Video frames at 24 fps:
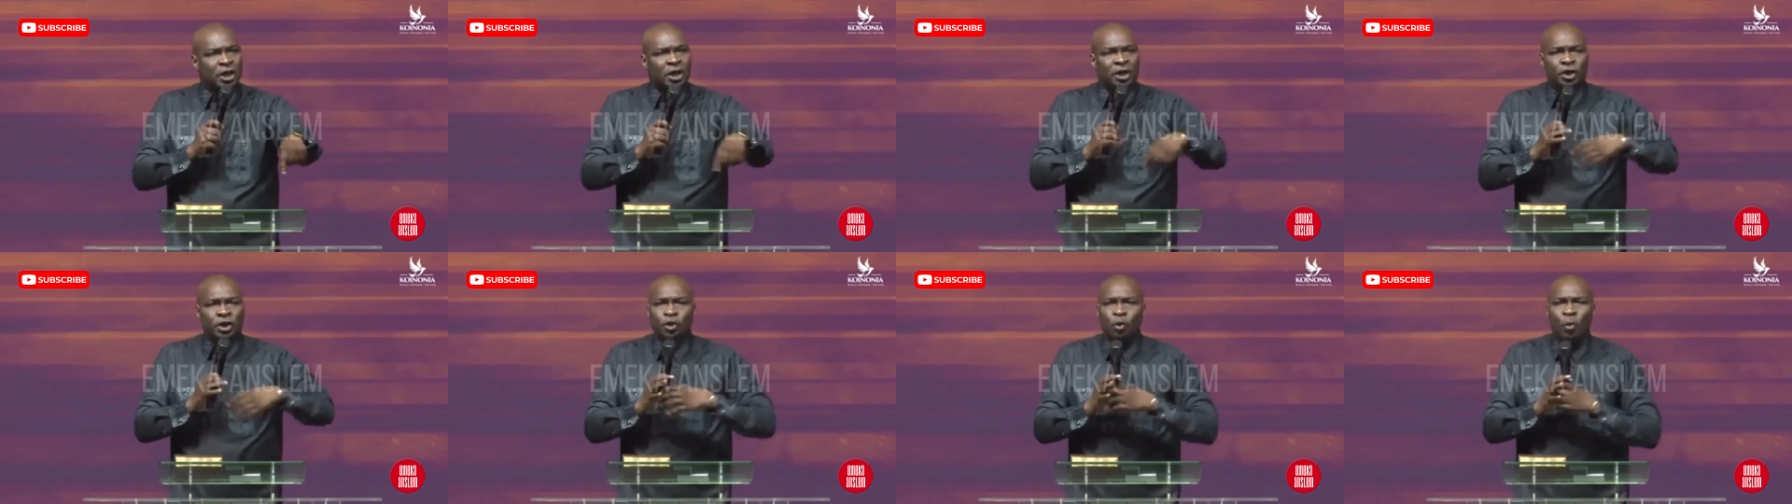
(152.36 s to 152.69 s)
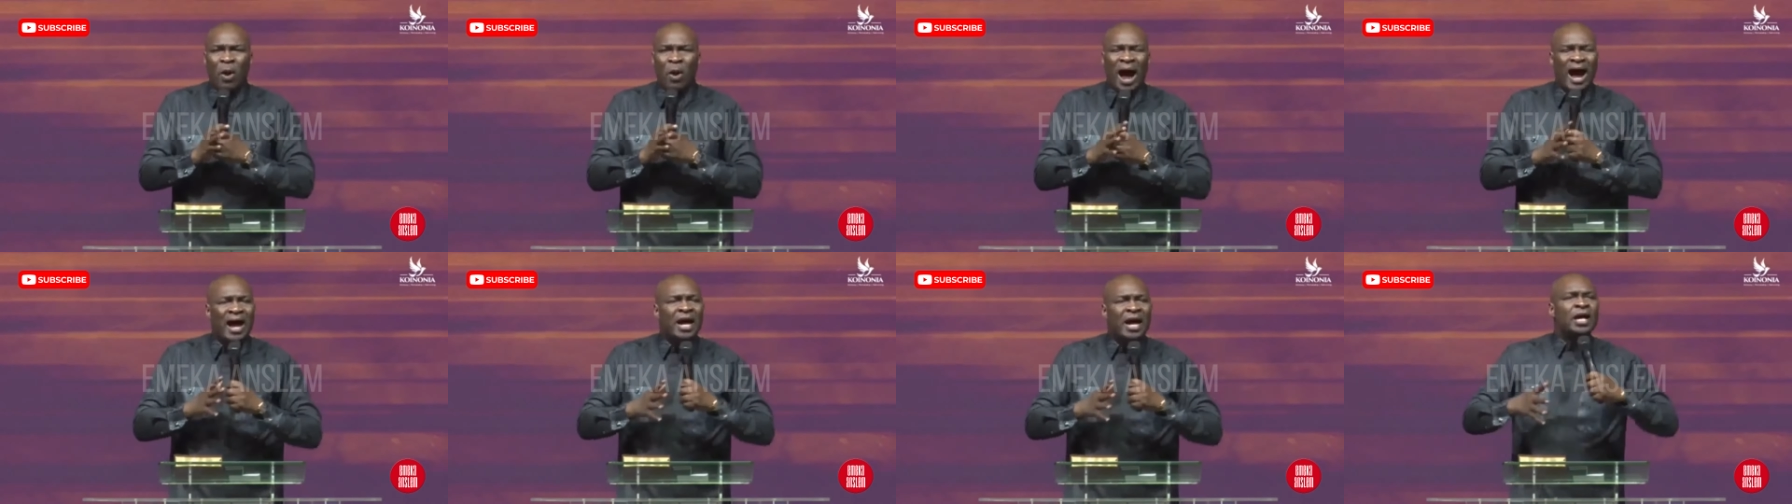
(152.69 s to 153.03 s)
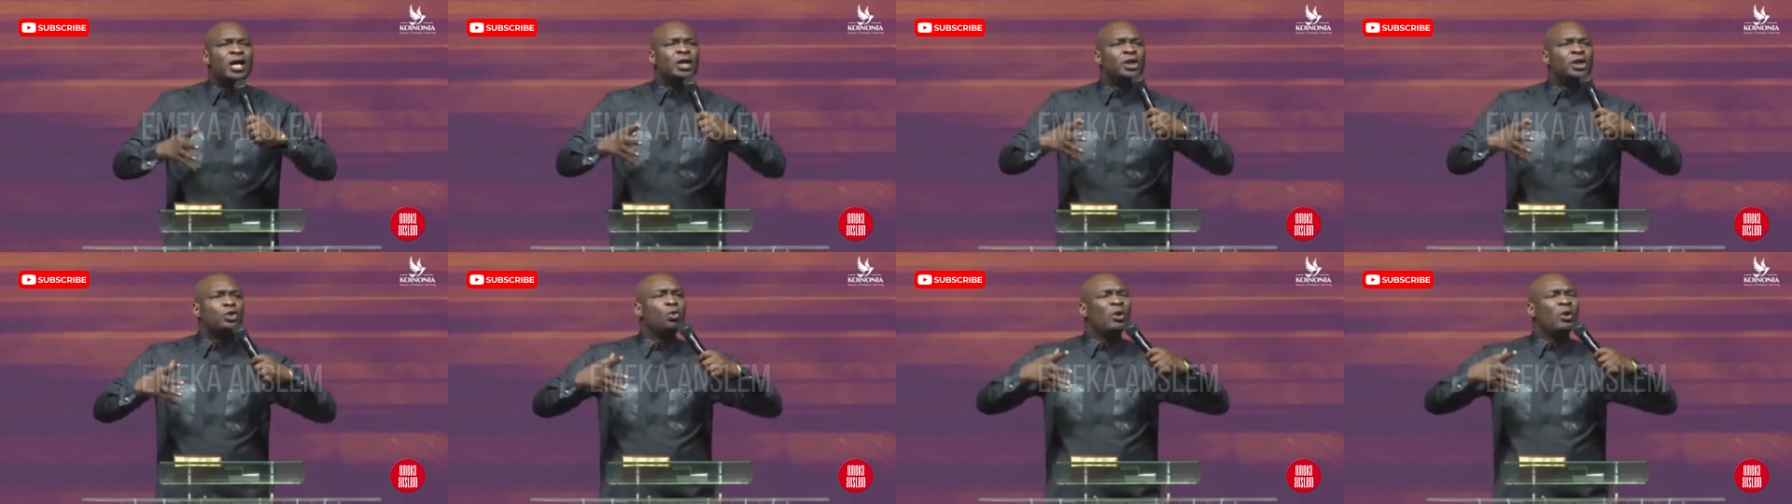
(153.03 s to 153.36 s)
you
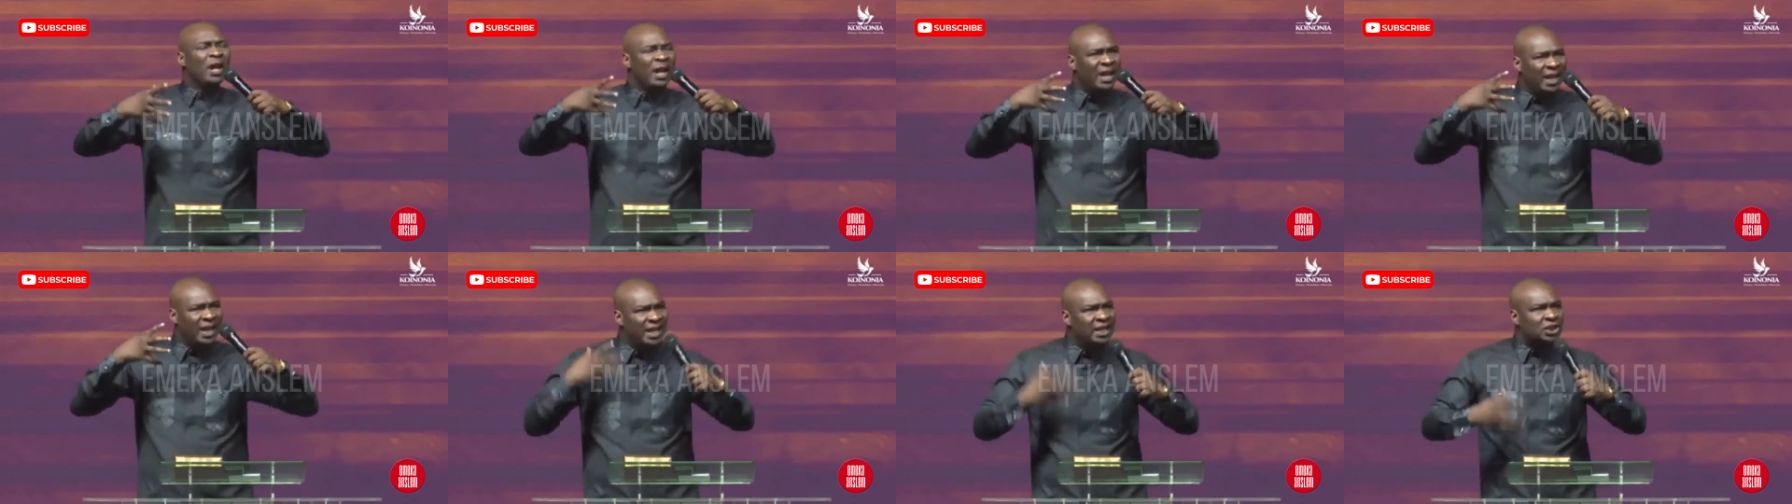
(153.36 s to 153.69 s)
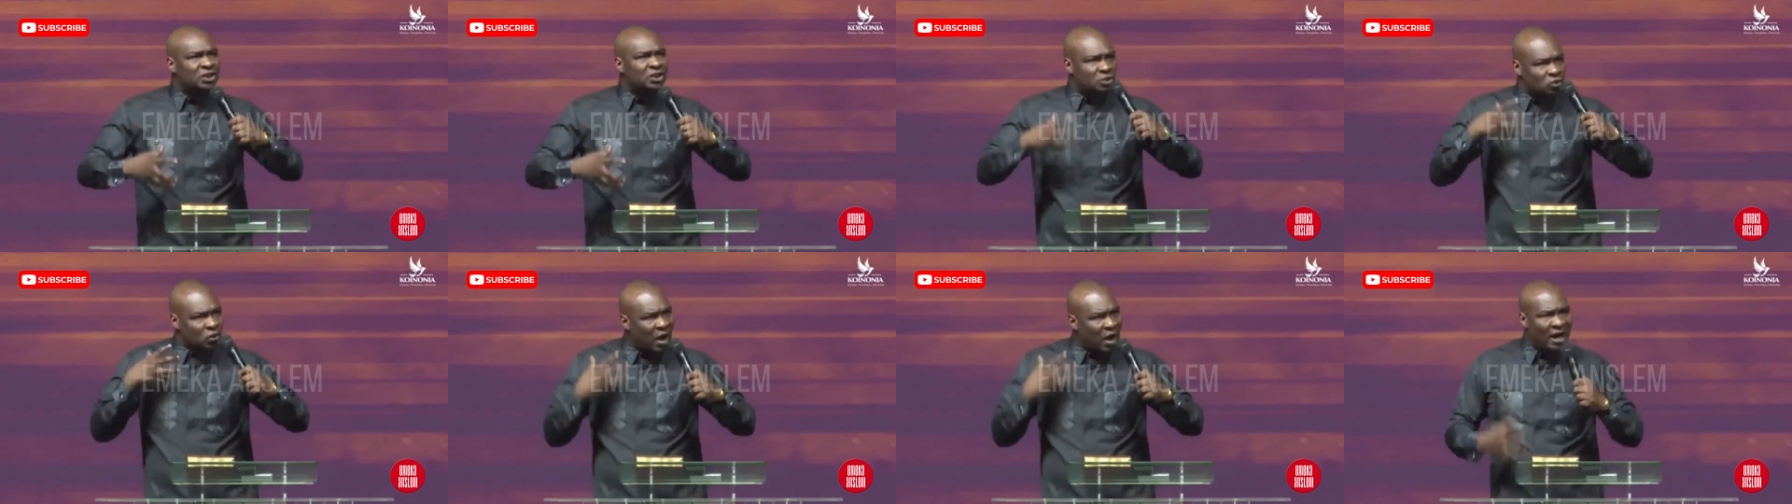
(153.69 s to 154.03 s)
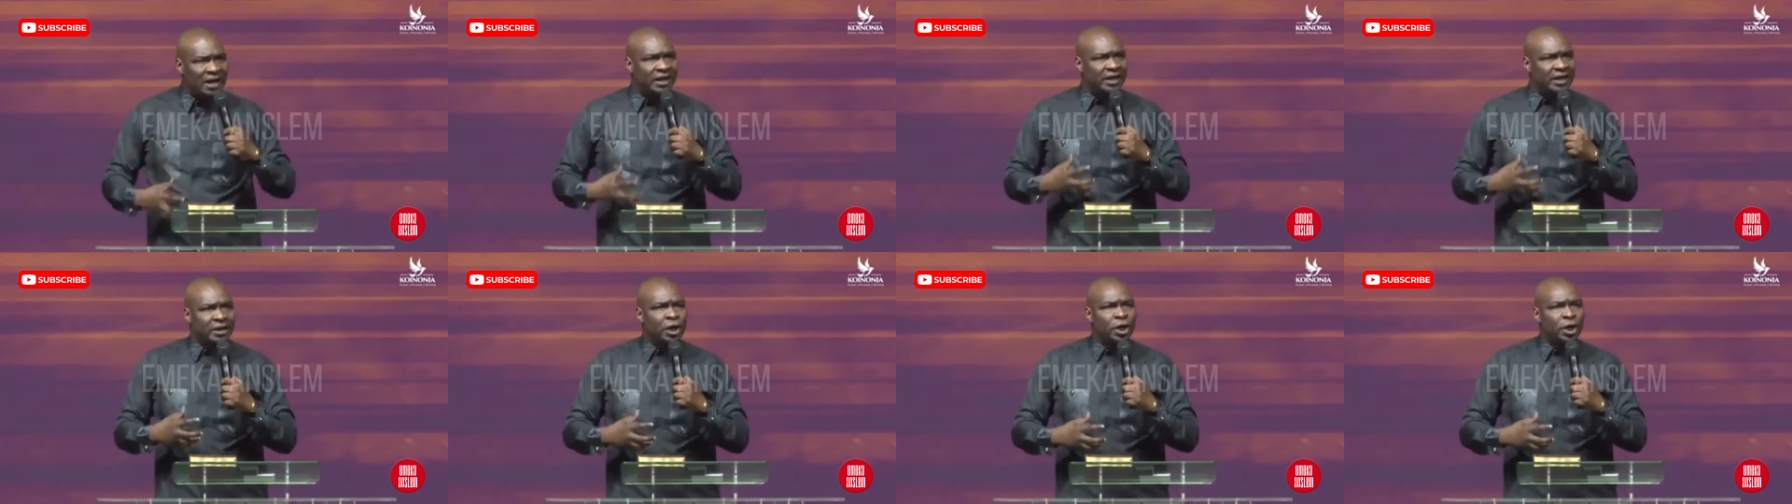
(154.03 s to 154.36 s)

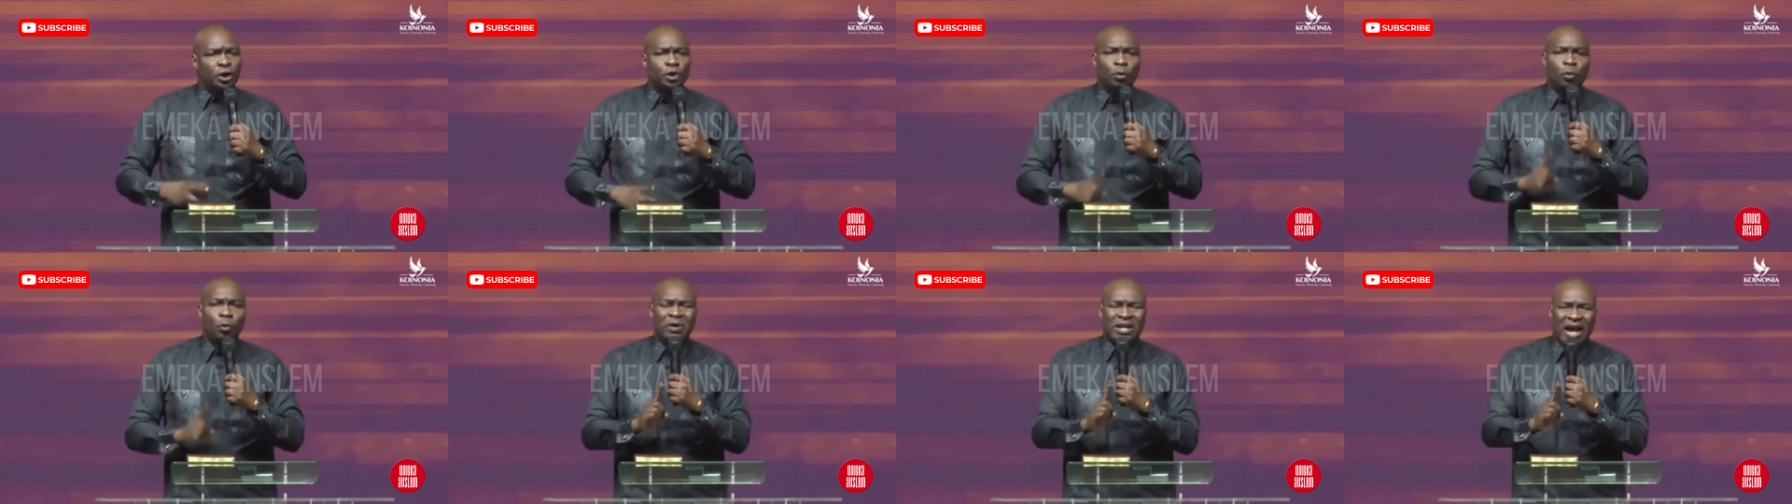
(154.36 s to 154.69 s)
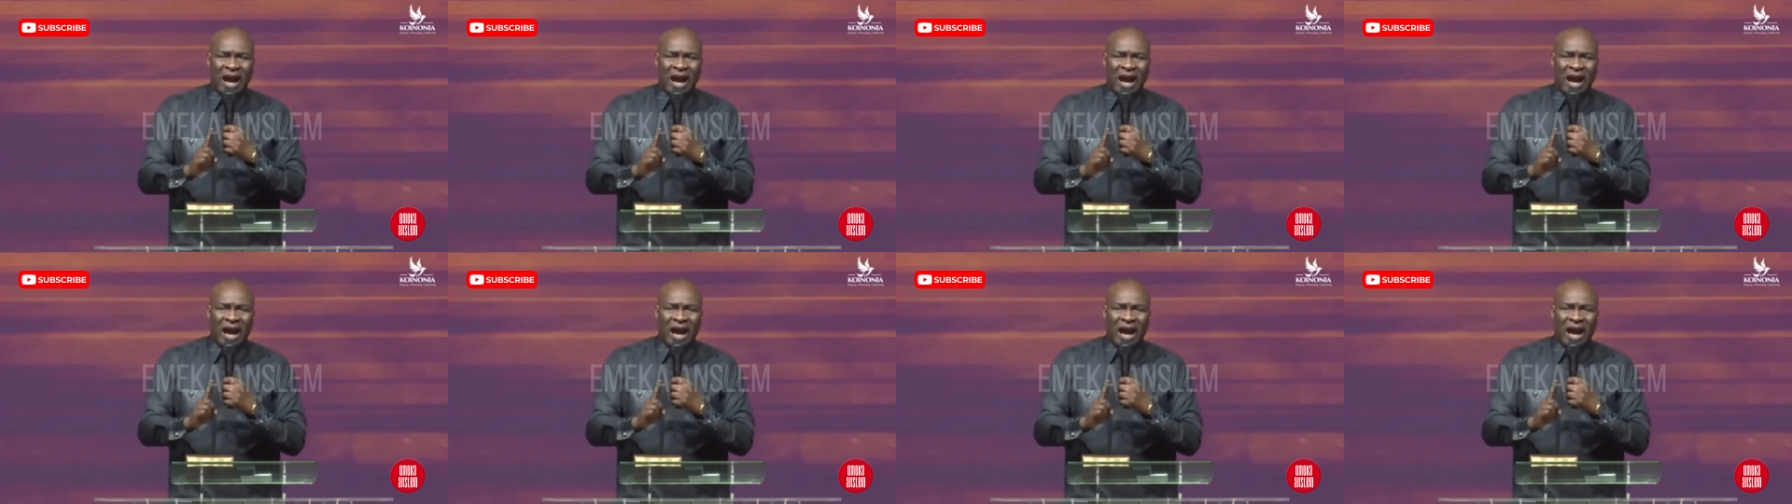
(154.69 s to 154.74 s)
would